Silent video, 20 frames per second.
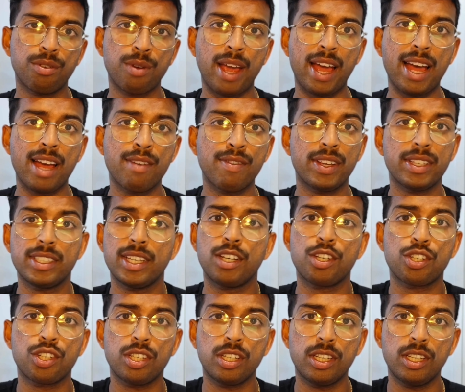have
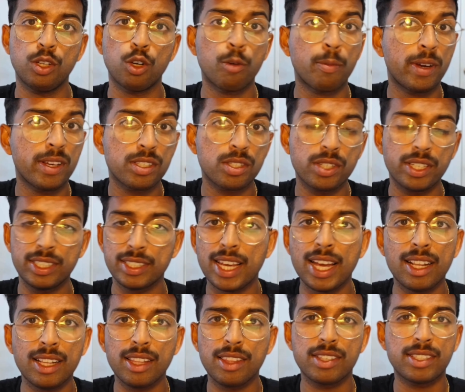essentially almost
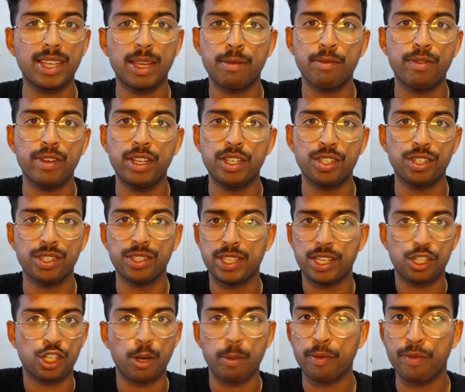exactly the same features that
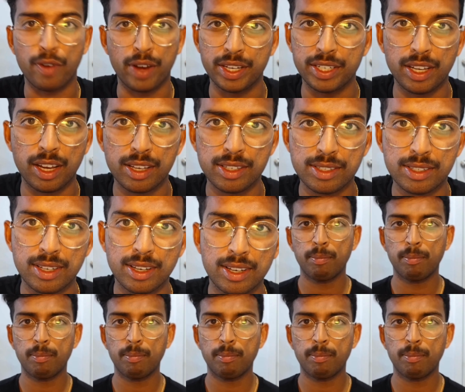Shopify does.